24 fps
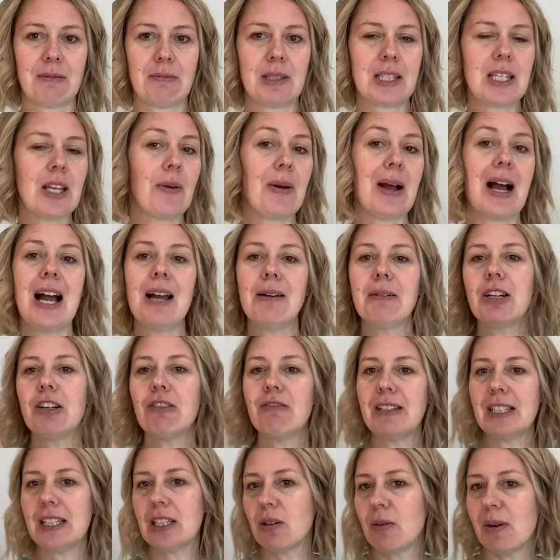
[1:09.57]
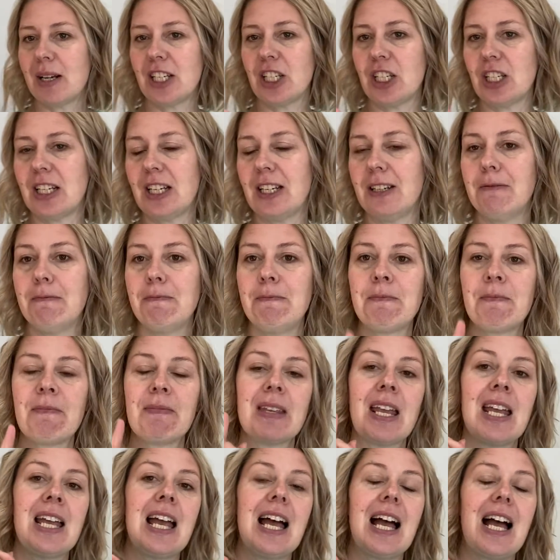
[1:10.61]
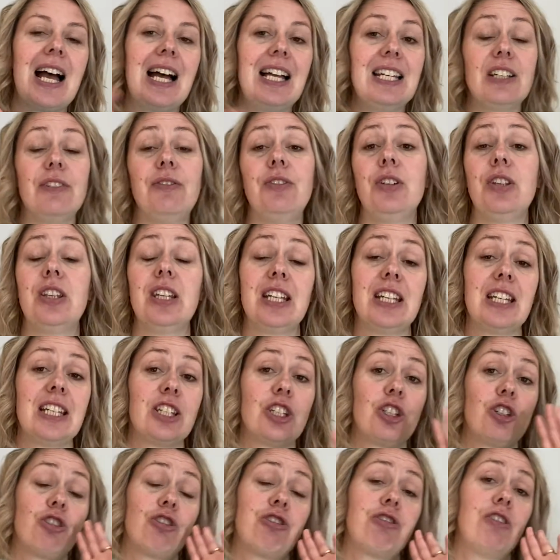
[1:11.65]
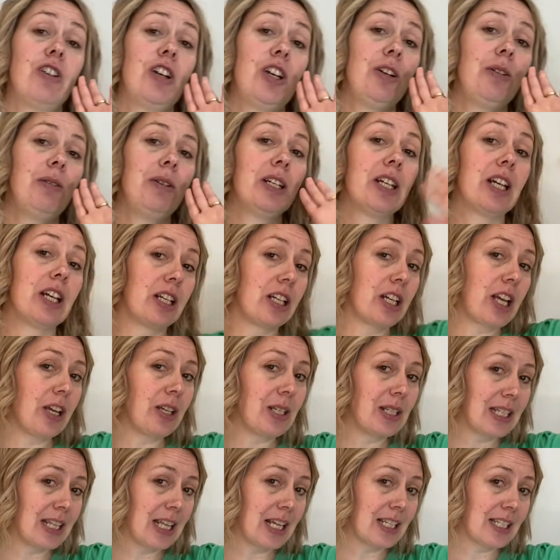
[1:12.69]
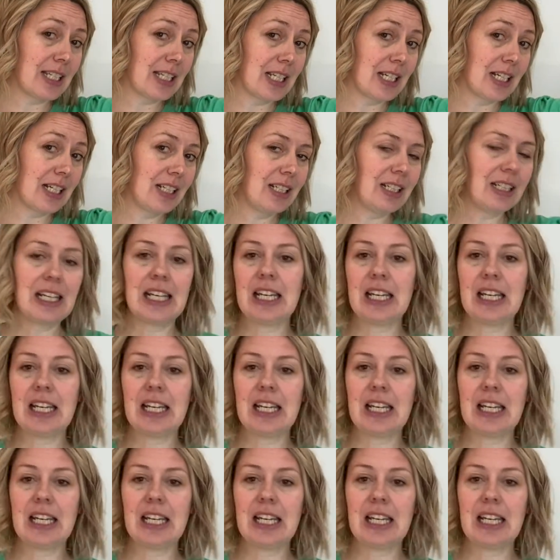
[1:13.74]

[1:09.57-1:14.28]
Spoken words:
So I'm going to read the question. And if you think it's true, you're going to go to that side.